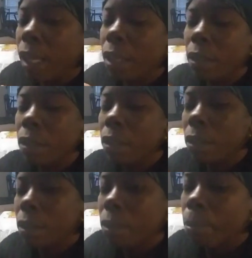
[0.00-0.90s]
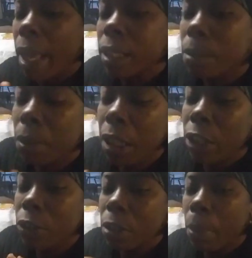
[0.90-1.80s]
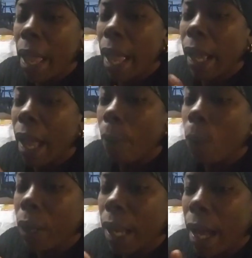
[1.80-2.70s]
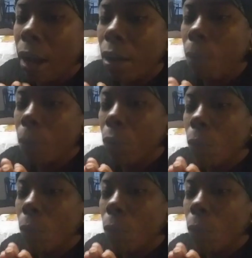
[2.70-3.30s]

in back some years back when I um would